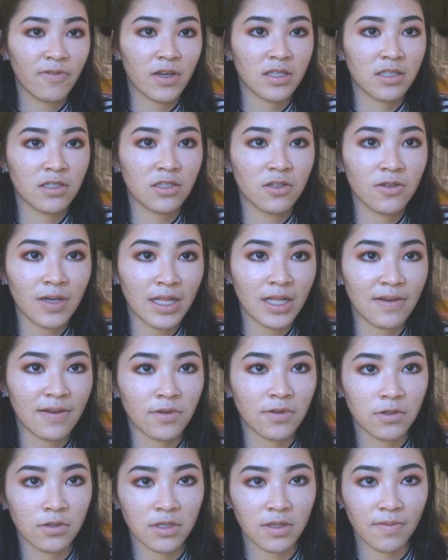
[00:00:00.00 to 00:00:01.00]
first degree
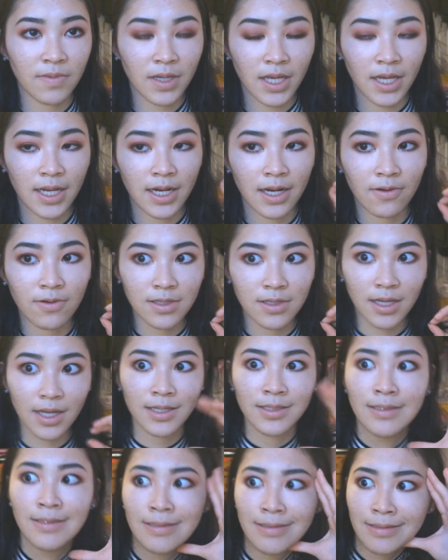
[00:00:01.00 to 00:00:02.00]
level or something, and I was like,
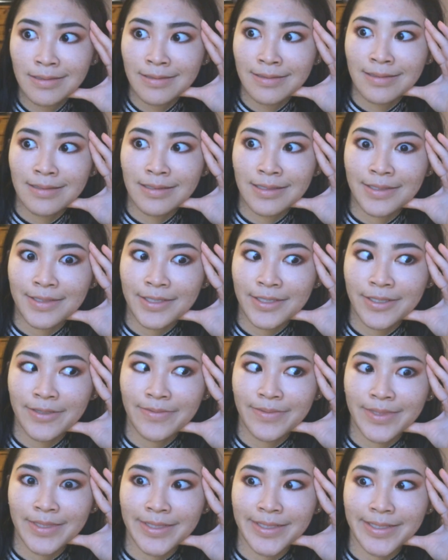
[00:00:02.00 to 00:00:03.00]
oh
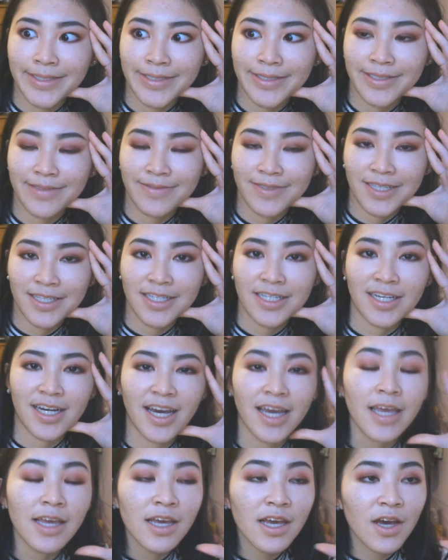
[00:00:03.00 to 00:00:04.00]
my god, I'm gonna
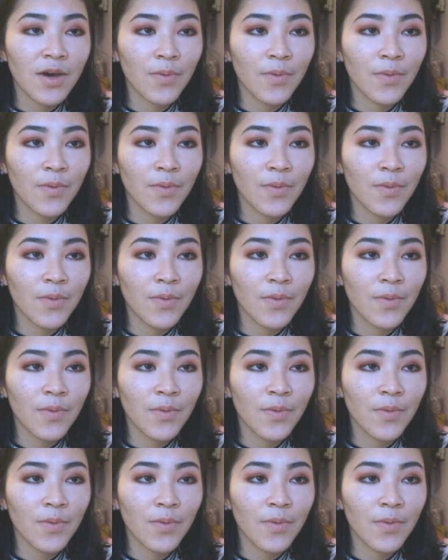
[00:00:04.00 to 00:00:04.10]
die.